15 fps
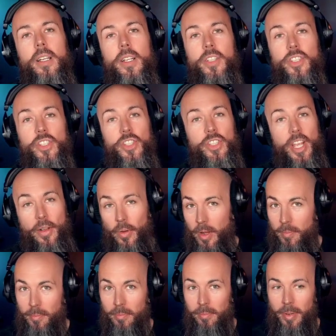
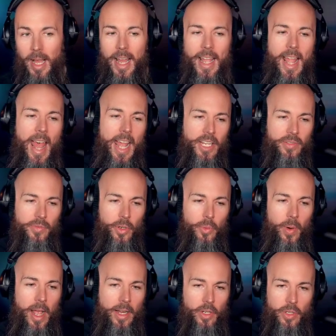Serum by
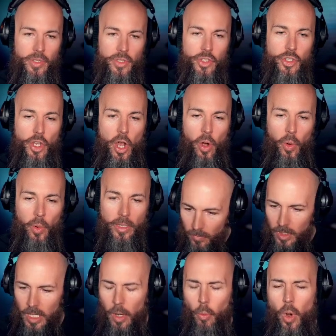X4 Records. So
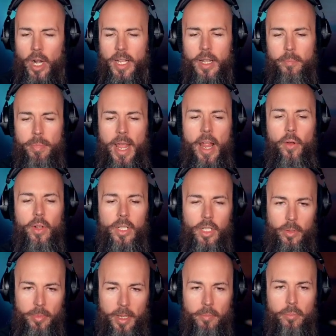I want to compare a
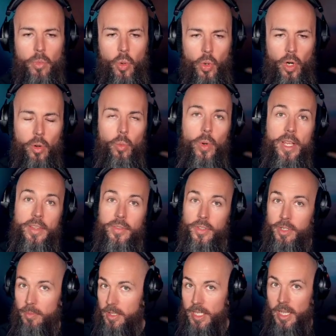little bit more with
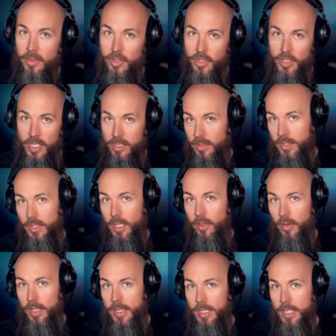some of the other synths that
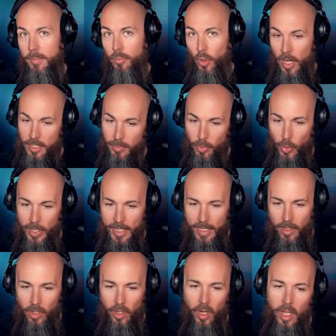are in the price point
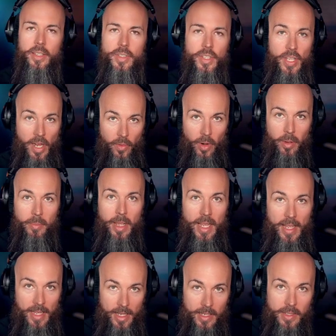here. Serum
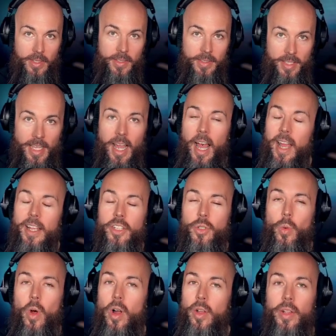is the
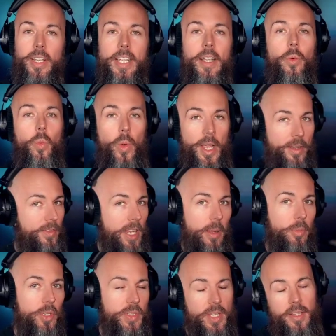highest quality
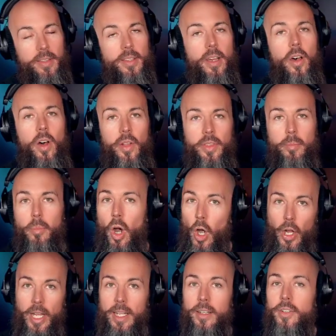wavetable synth on the
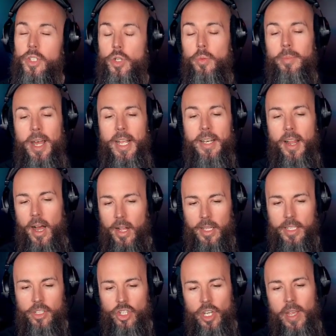market, to my
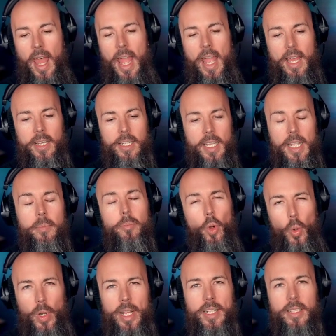knowledge. And
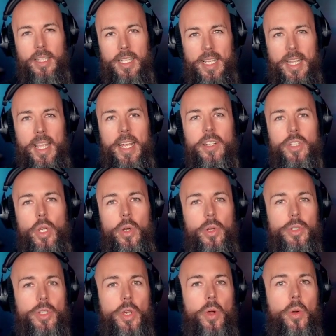importantly, it's
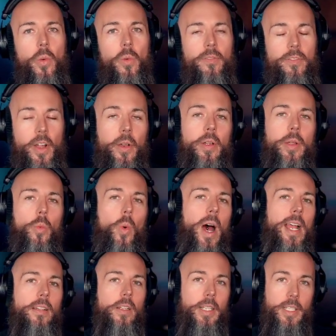also very
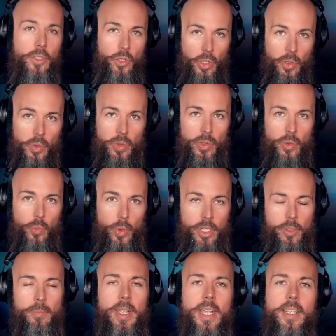widely used,
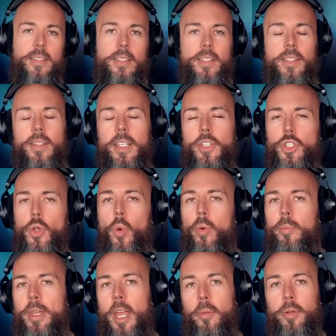which means that you
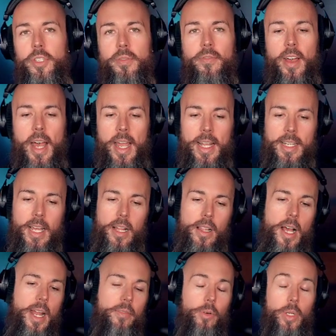will be able to find a
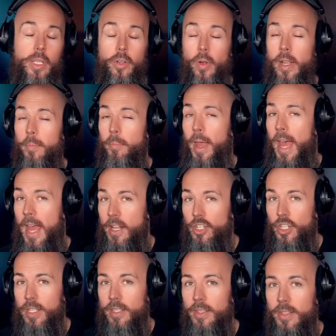lot of really great
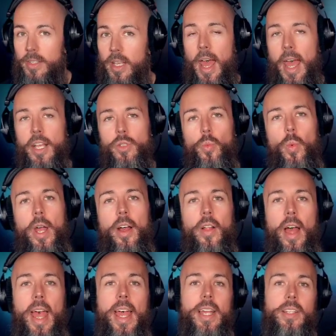patches, as
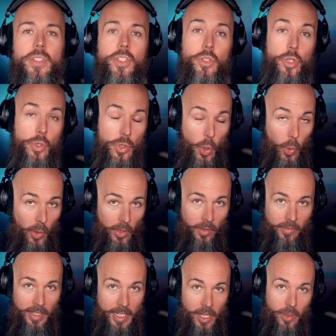well as tutorial
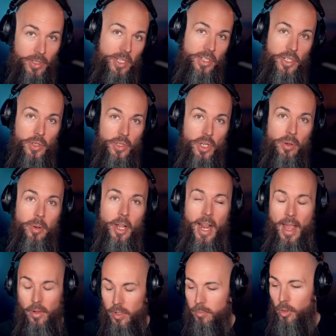videos on YouTube on
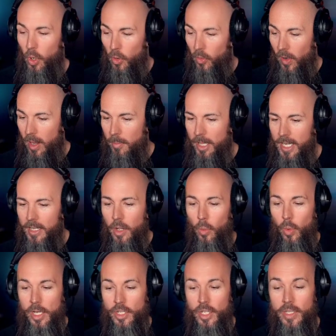how to program it,
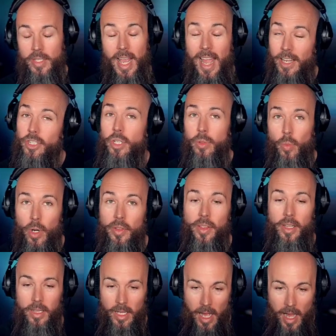which is actually worth
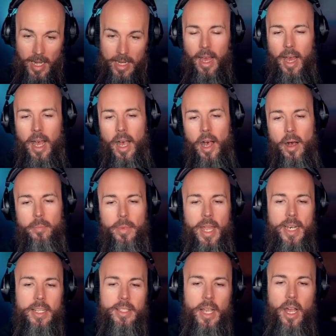a lot.
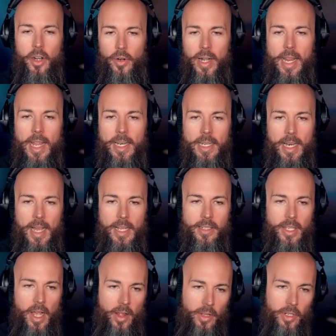And it's
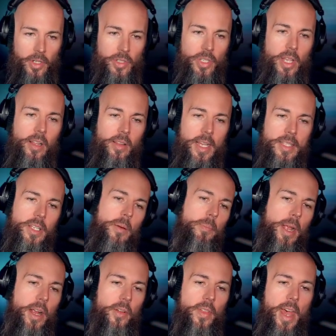$189. Let's
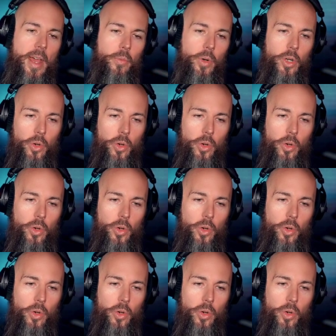compare that real